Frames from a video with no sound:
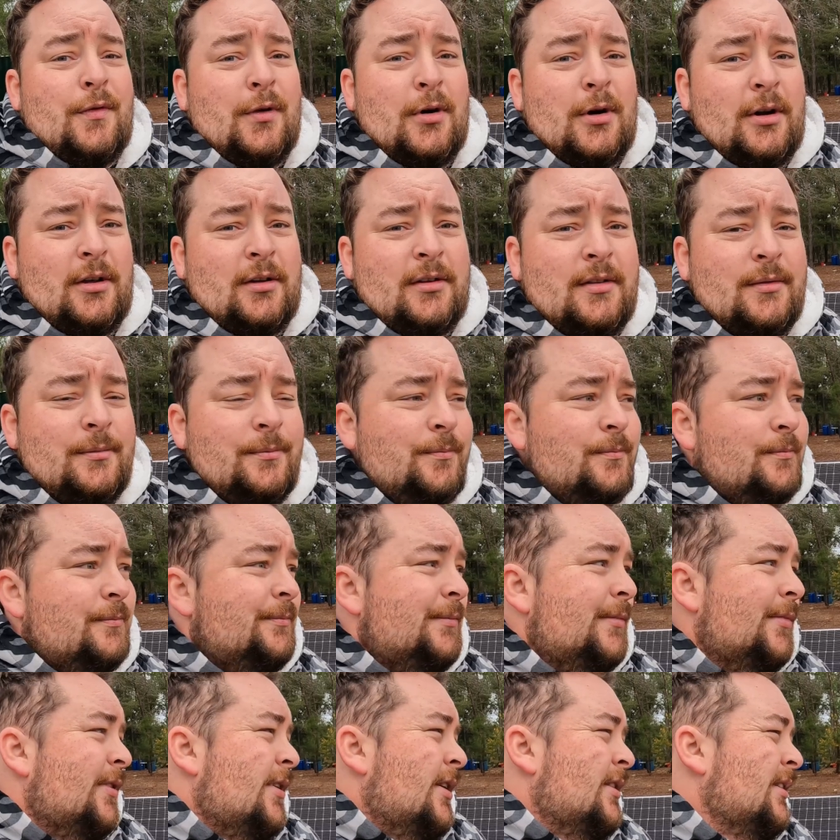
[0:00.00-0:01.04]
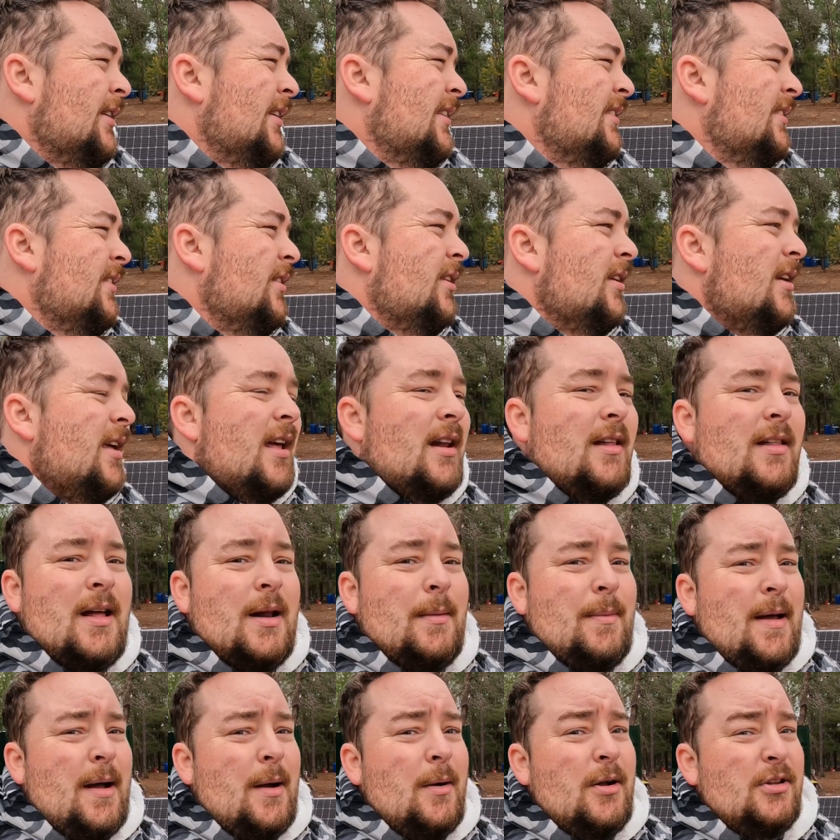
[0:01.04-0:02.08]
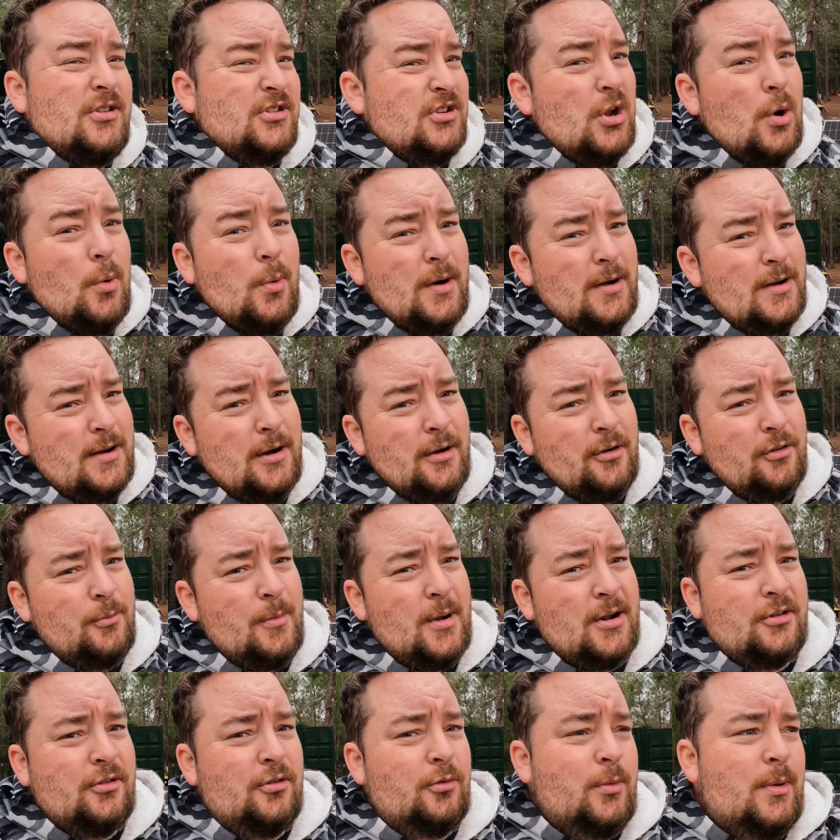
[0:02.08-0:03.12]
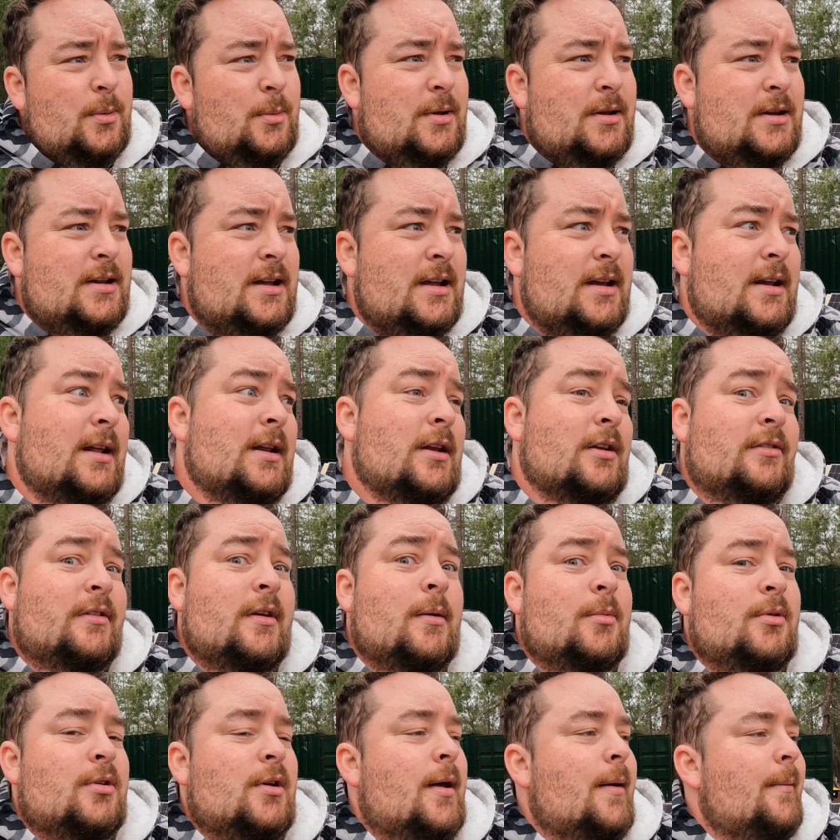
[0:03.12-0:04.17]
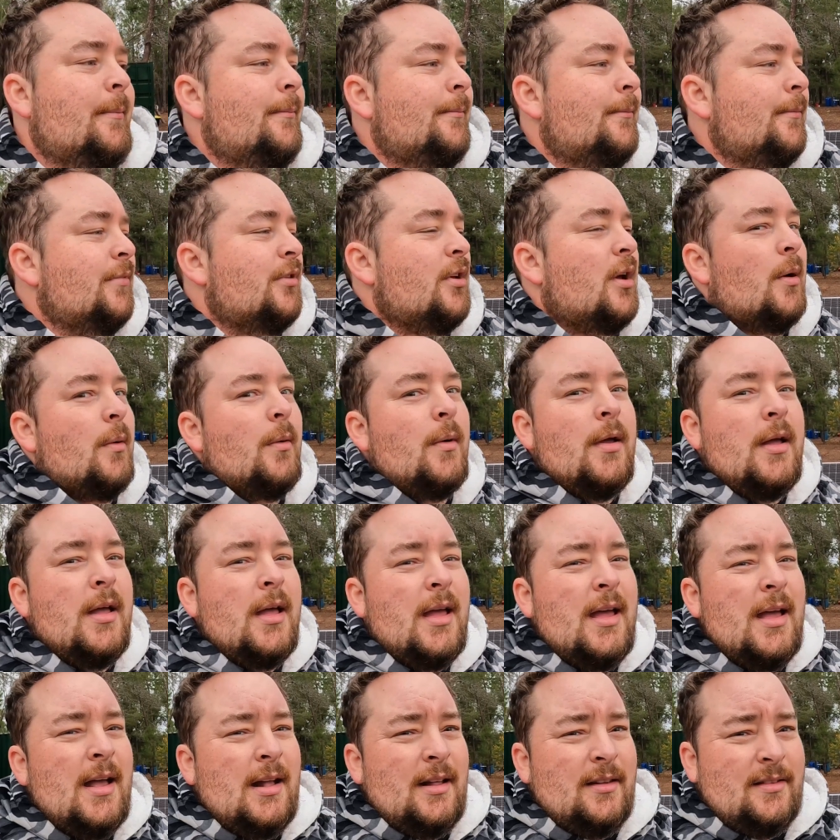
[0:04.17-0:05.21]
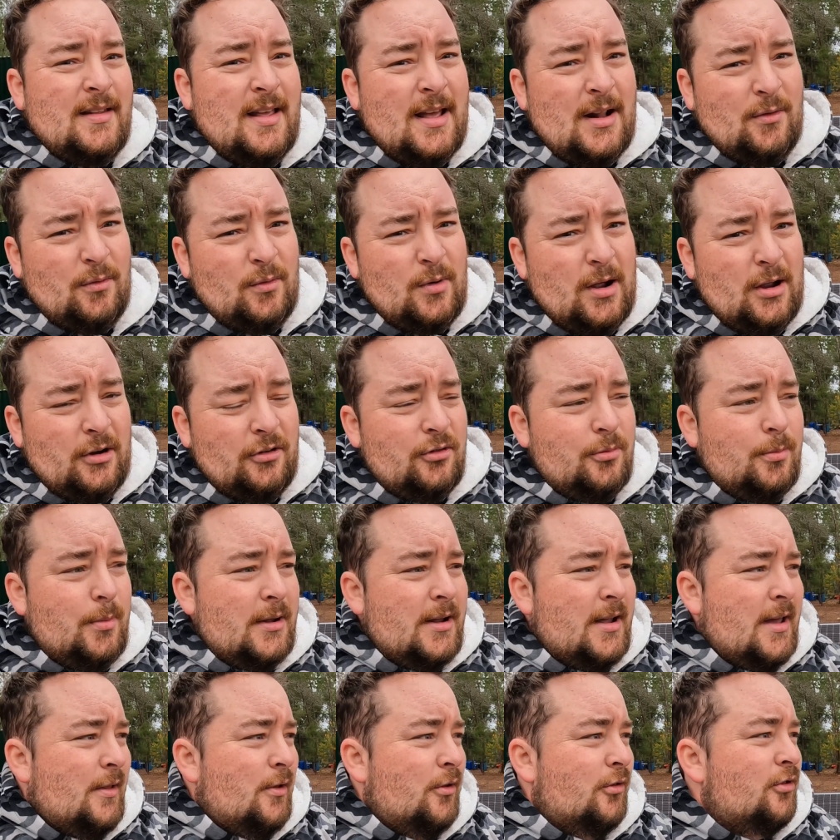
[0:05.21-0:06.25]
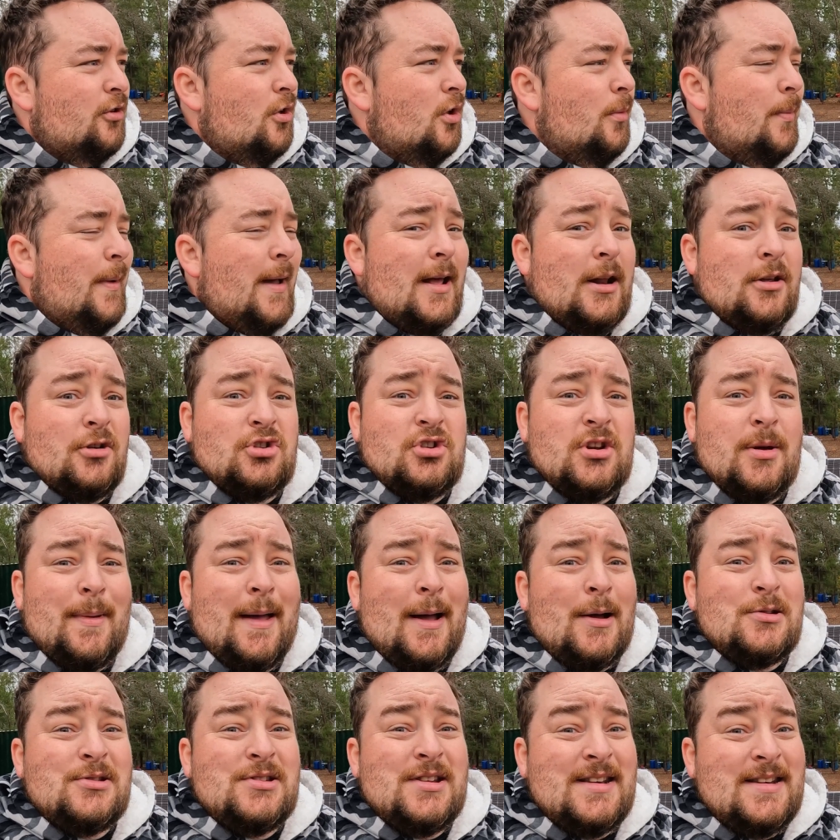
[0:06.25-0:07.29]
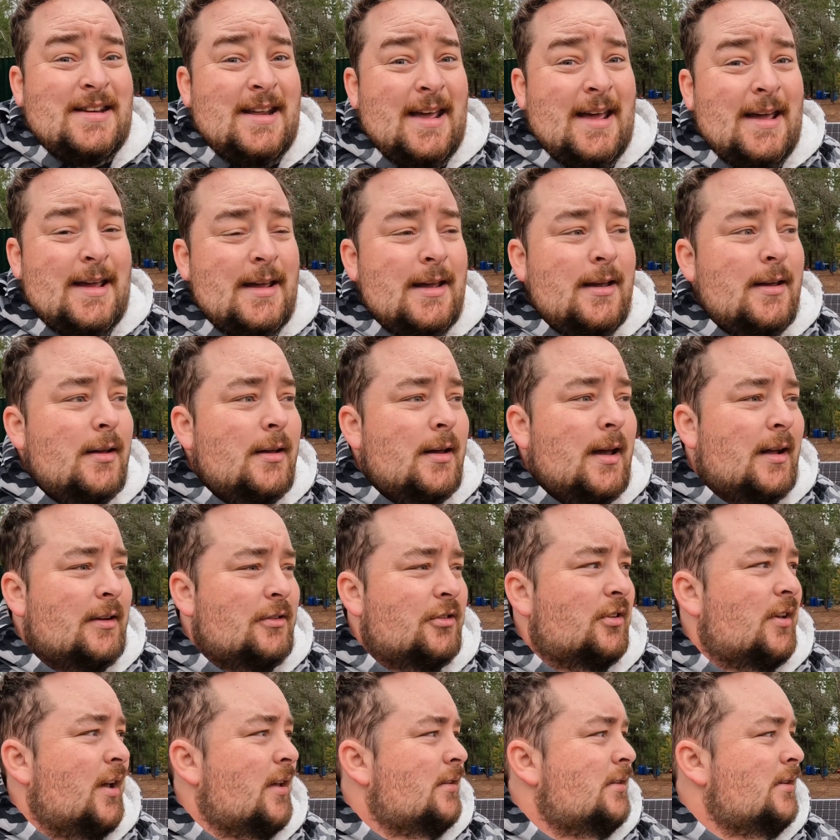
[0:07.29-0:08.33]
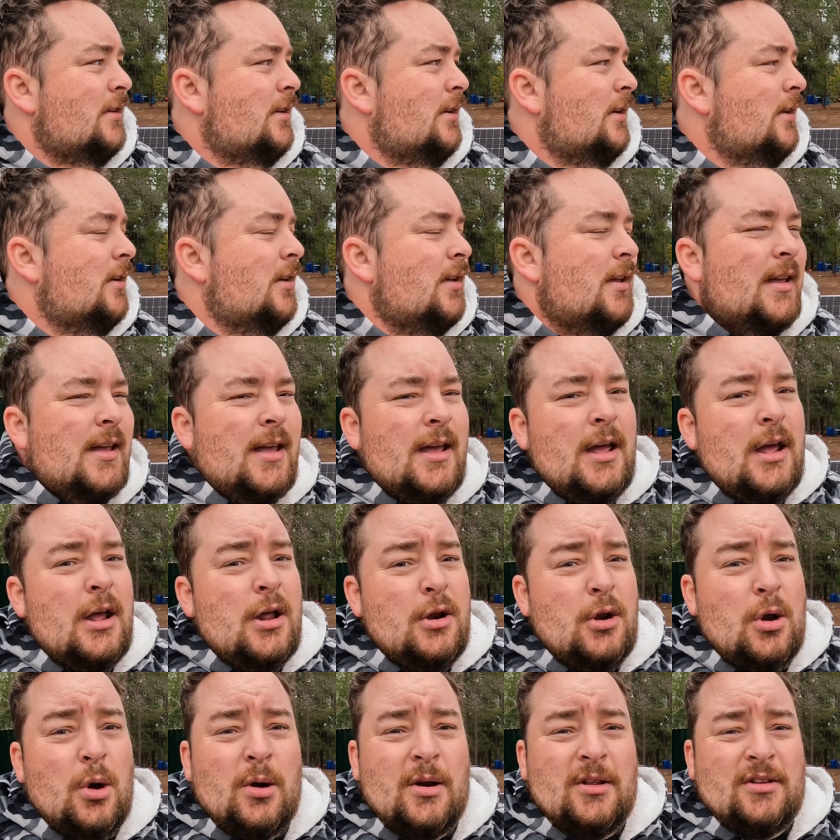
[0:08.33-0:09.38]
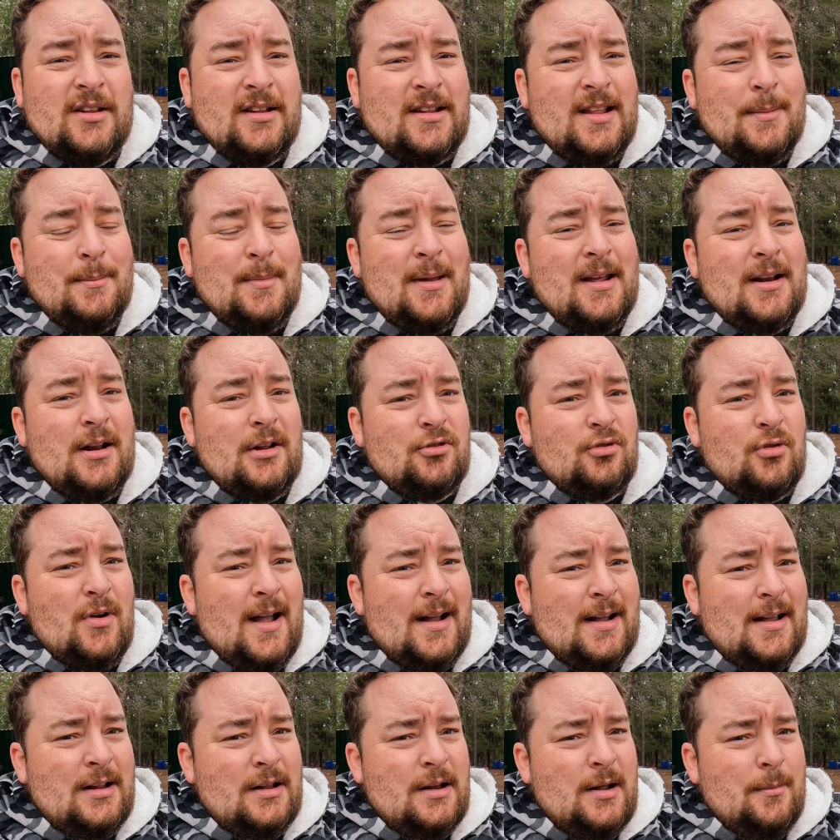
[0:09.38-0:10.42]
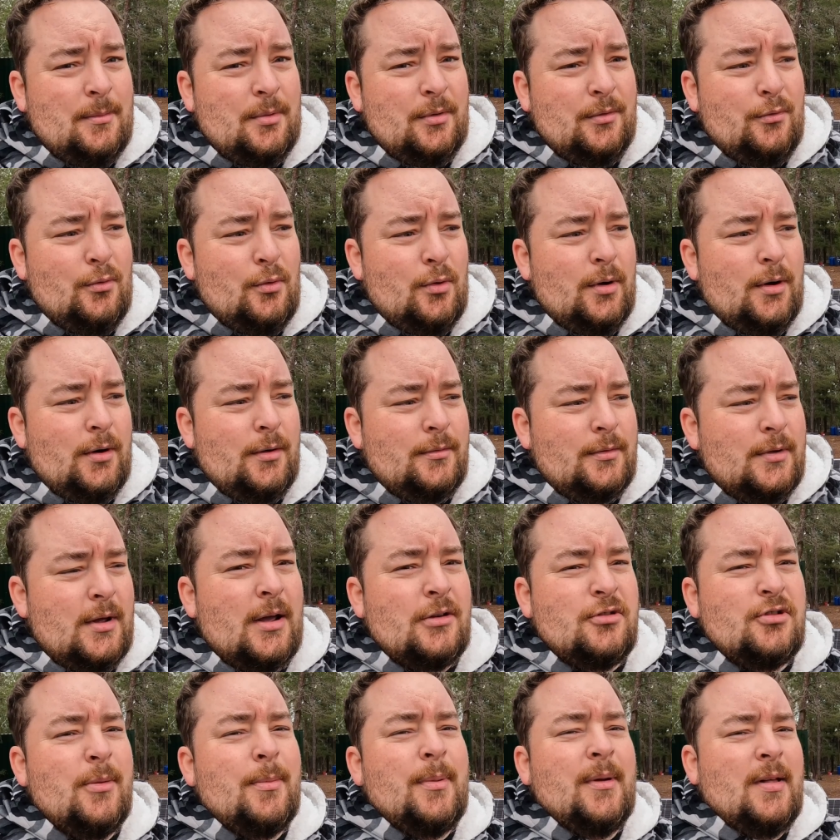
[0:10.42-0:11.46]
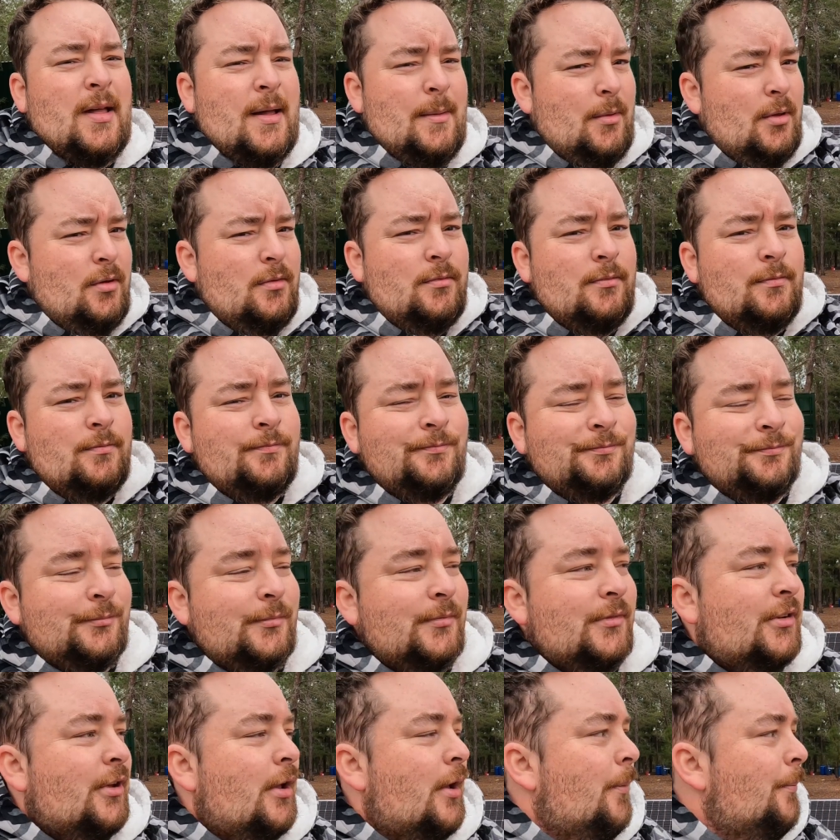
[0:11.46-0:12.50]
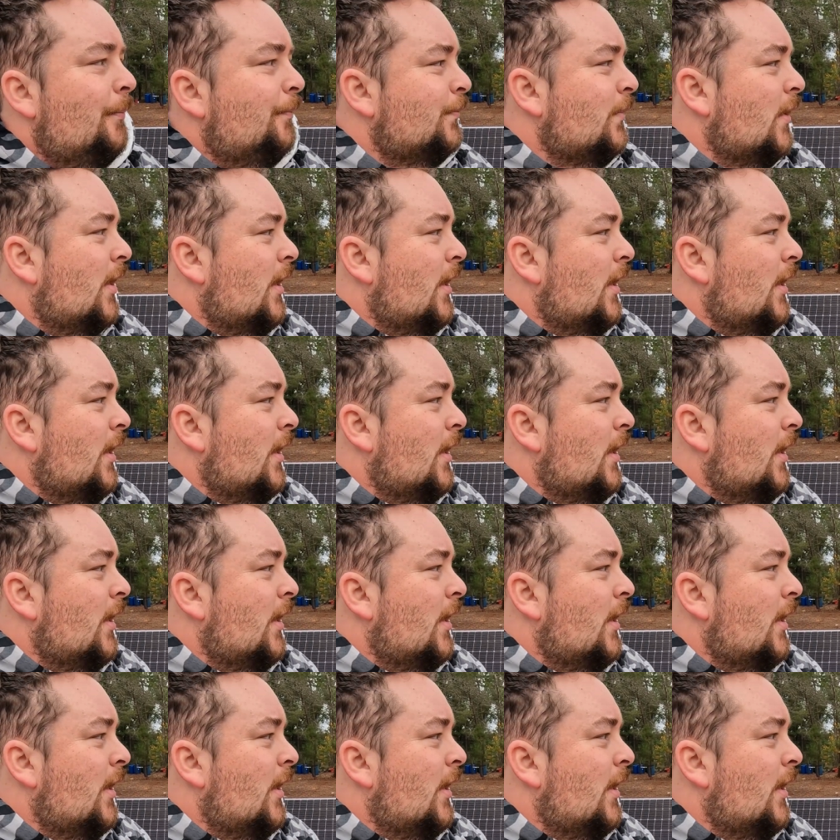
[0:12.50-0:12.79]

furnace. So it's really not a lot of power. It's nowhere near as much as we would need in the summertime. So it's not a rush. But yeah, those solar panels ship out today. I just got the notice that they made a tracking number for it, a shipping label. So